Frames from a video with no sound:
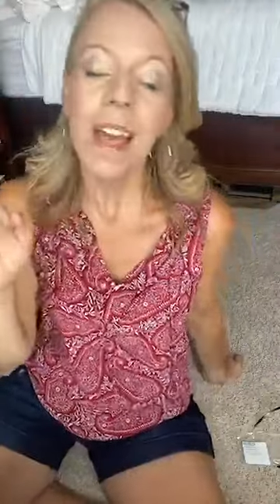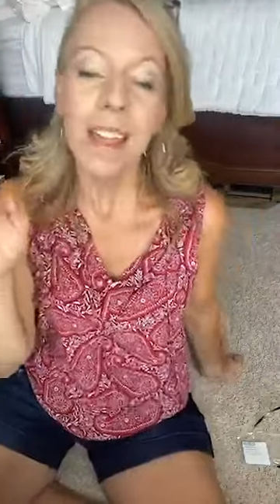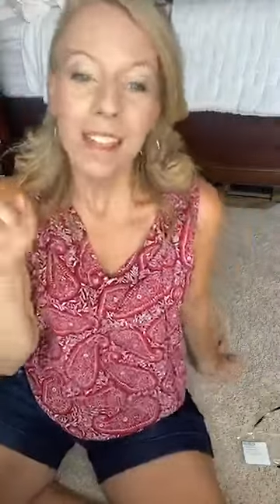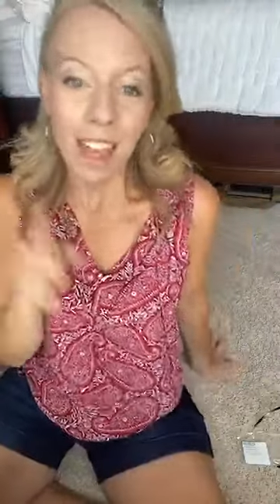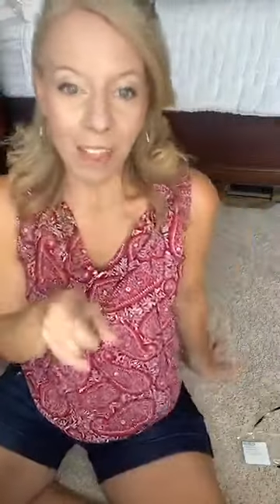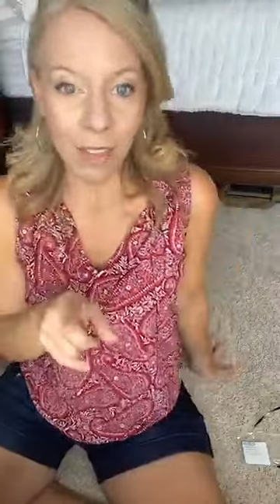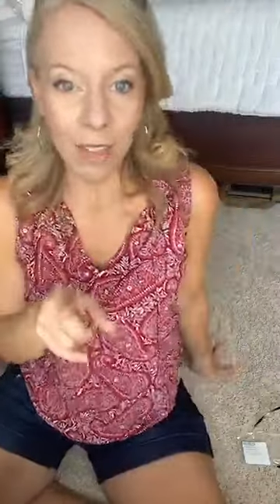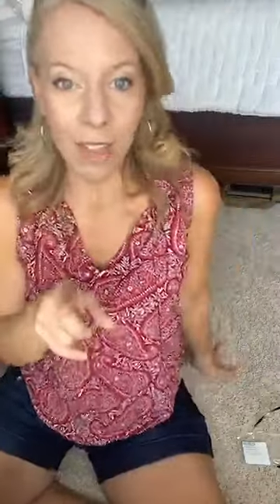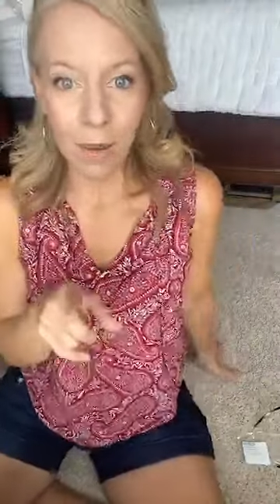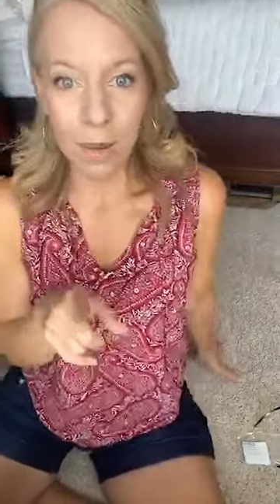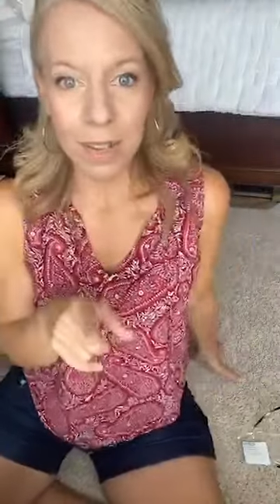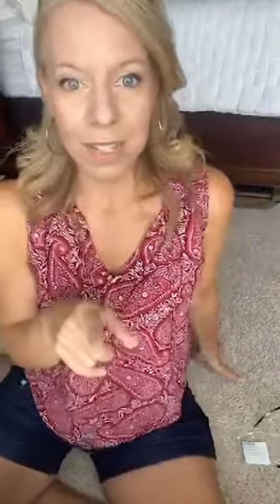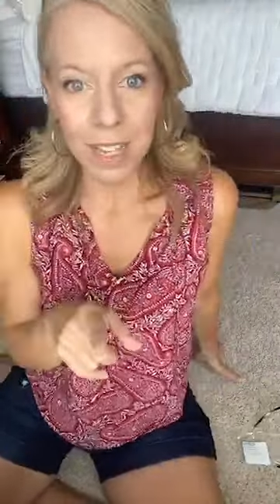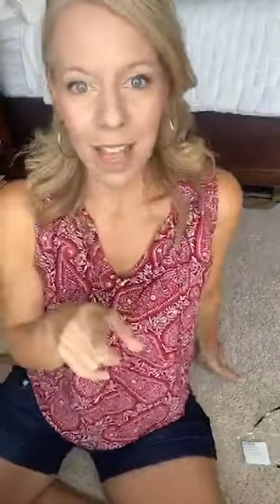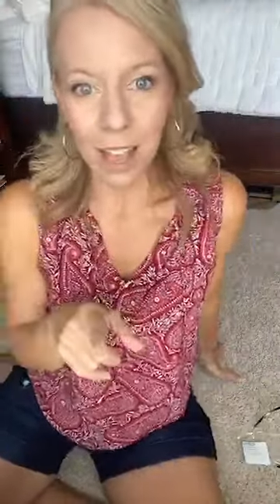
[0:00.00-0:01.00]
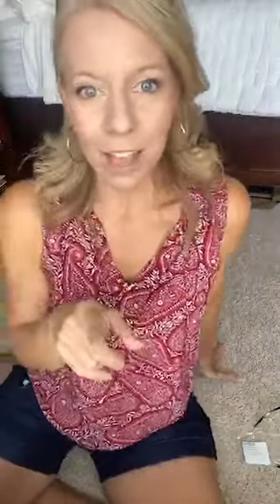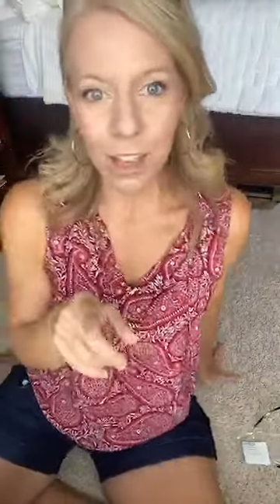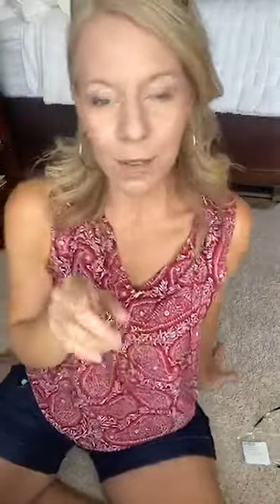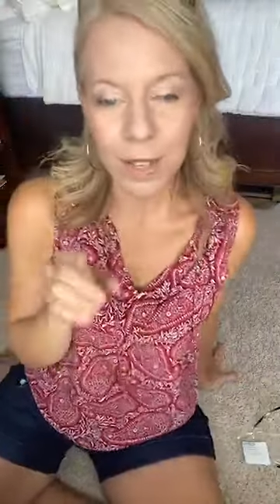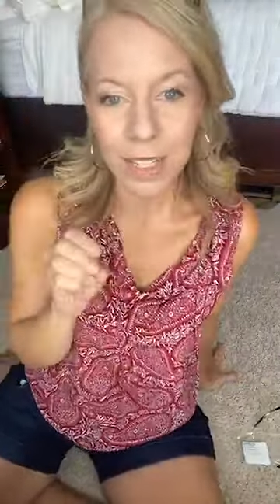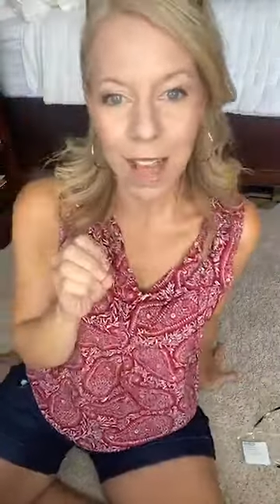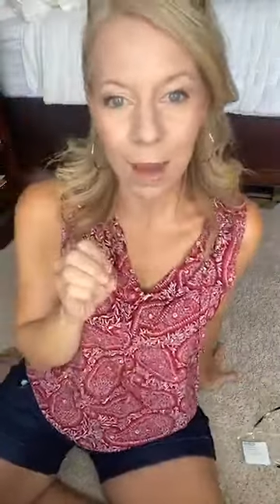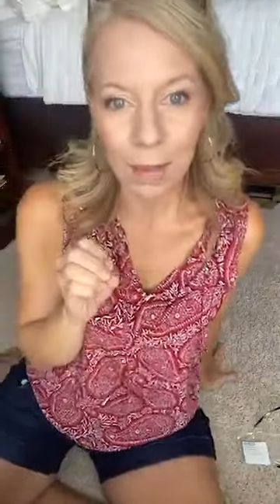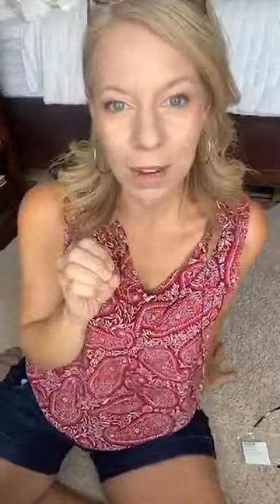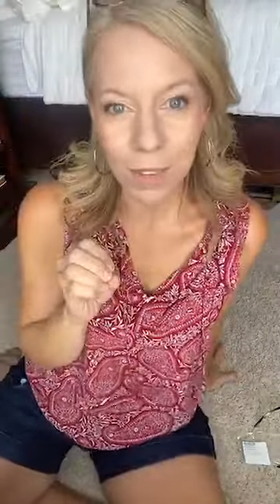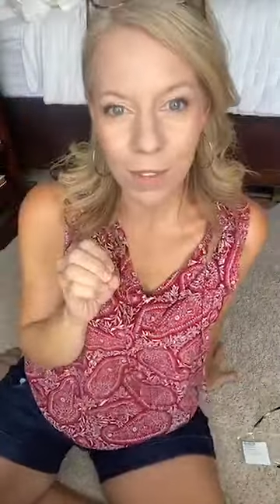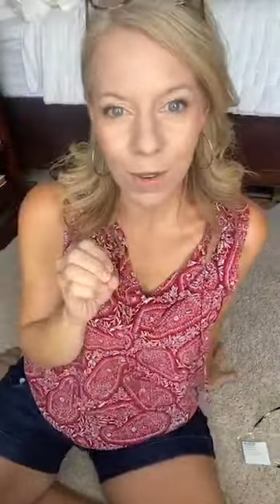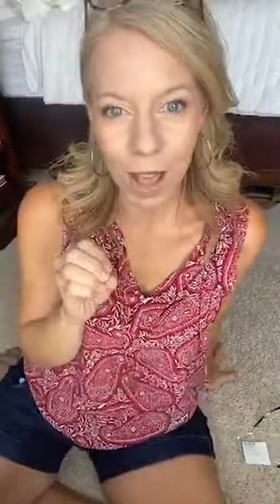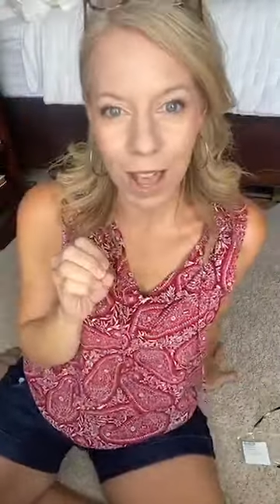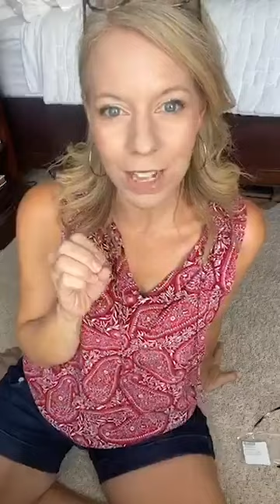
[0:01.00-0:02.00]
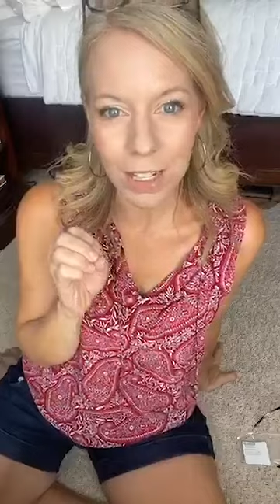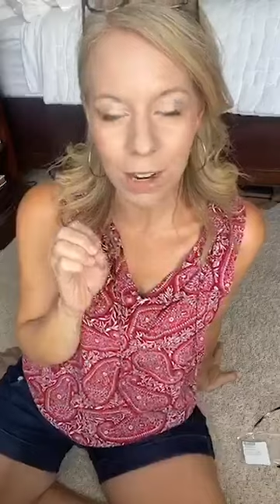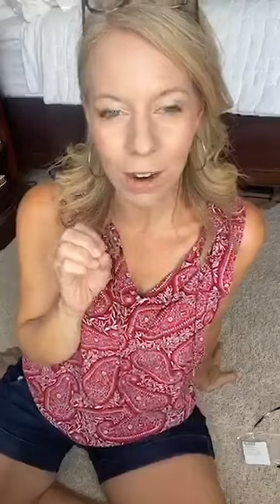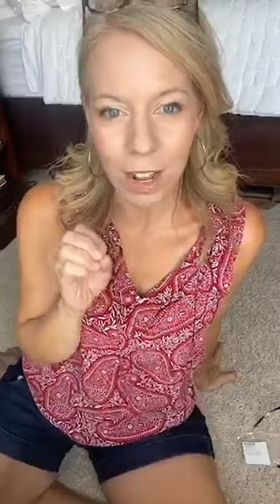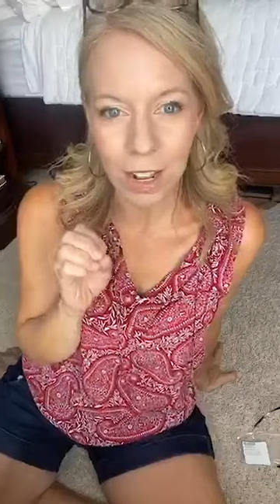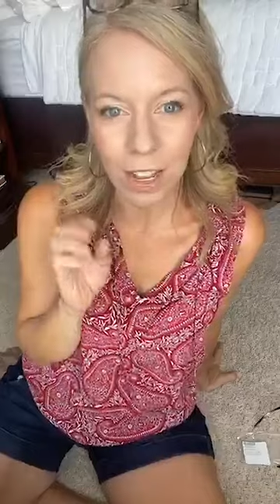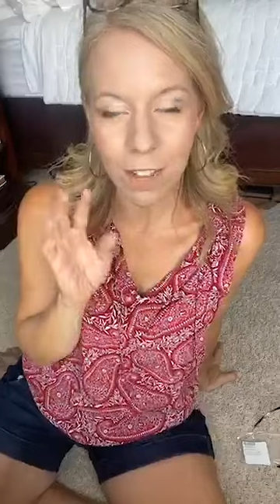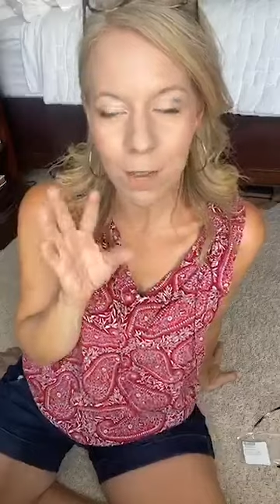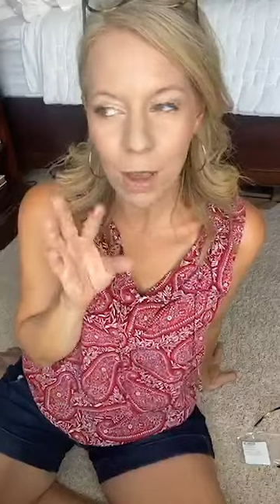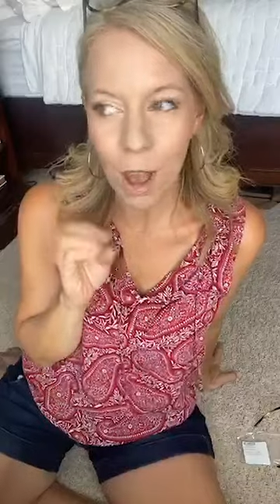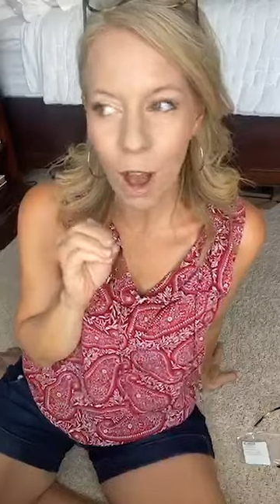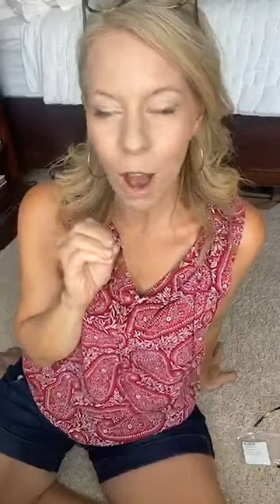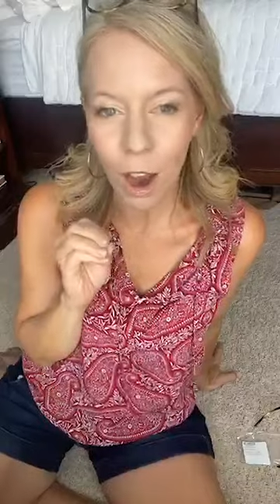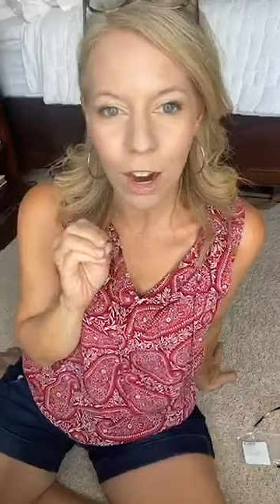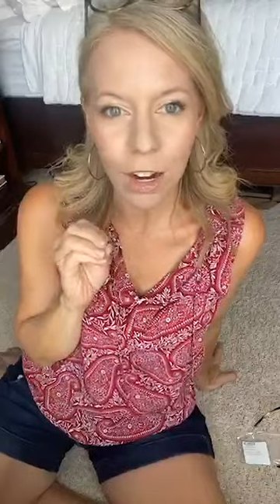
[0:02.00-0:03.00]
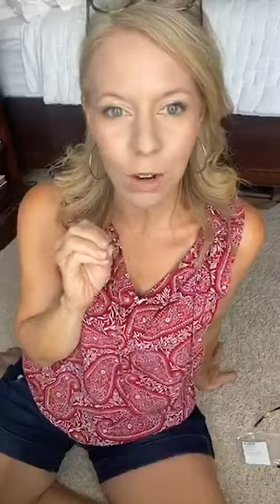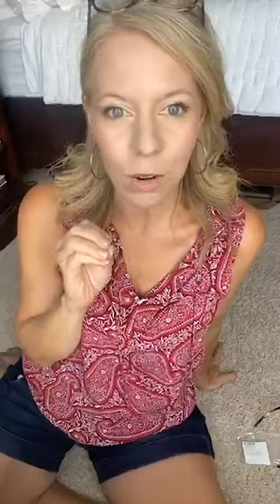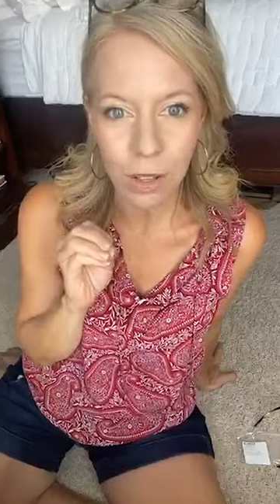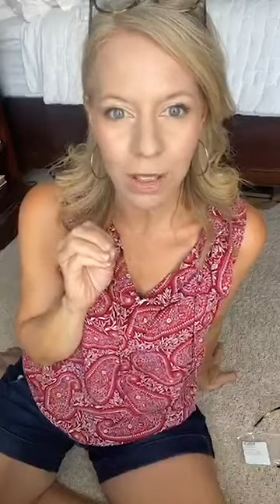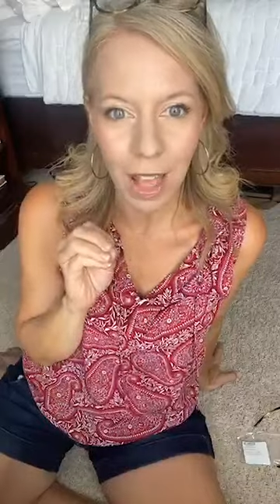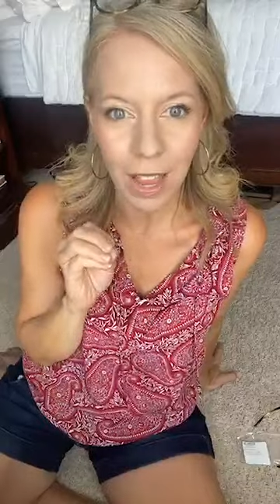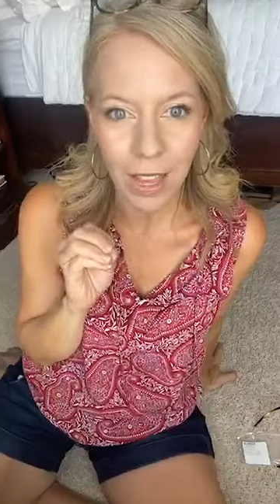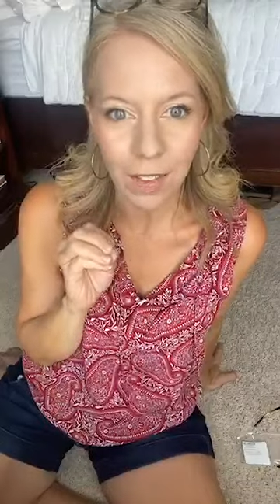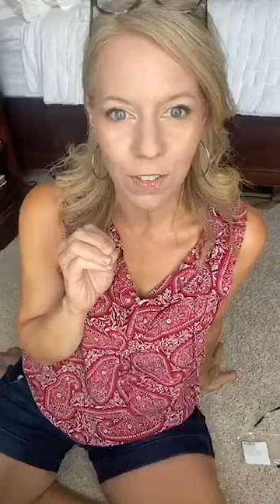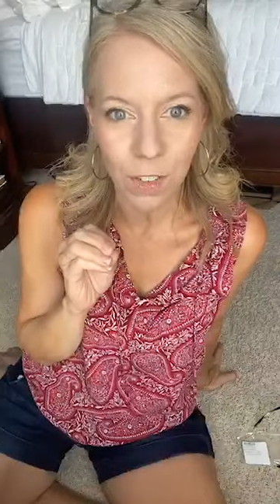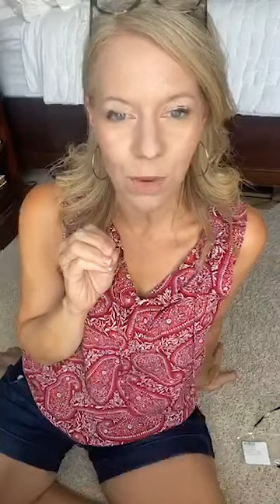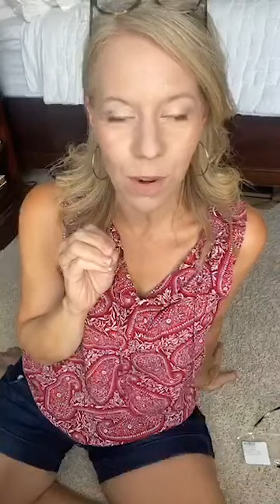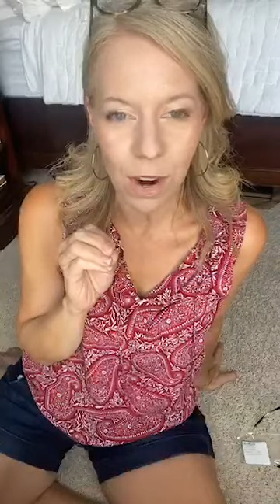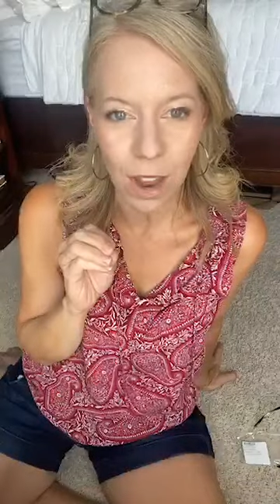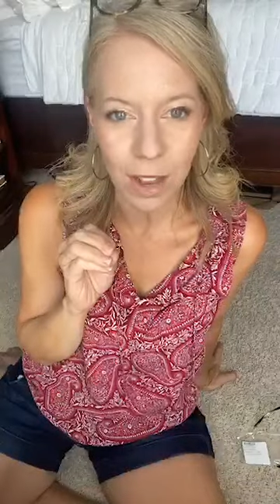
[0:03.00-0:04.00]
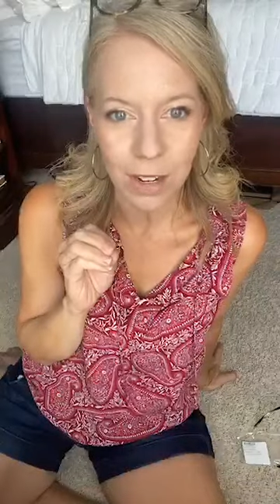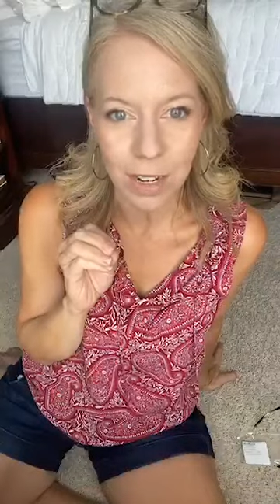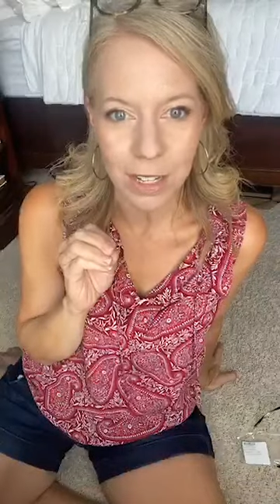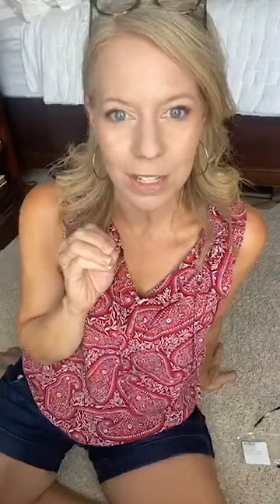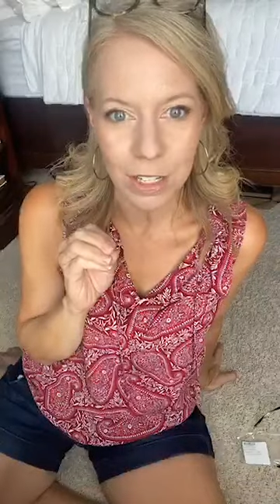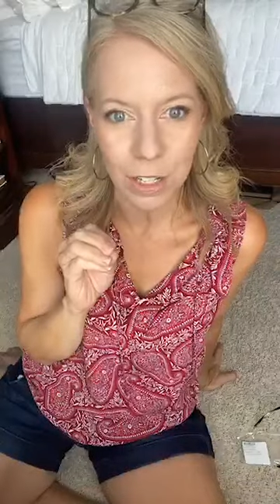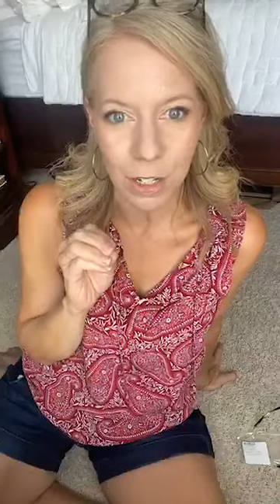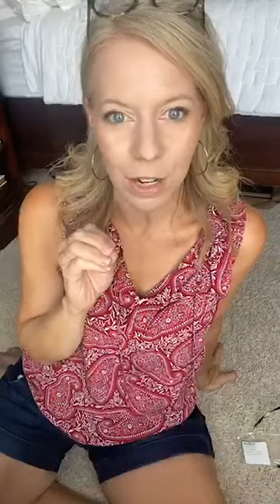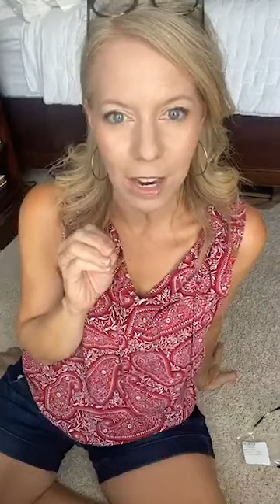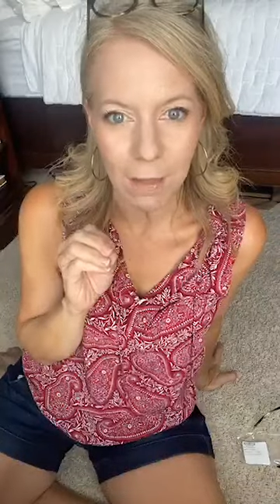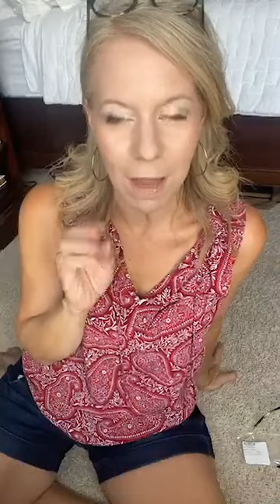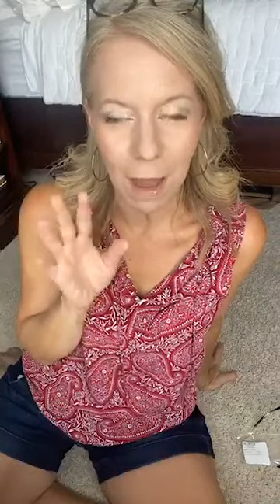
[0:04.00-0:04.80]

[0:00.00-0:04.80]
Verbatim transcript: The other thing I want to tell you is how many of you guys are, give me a heart or like if you are on Instagram.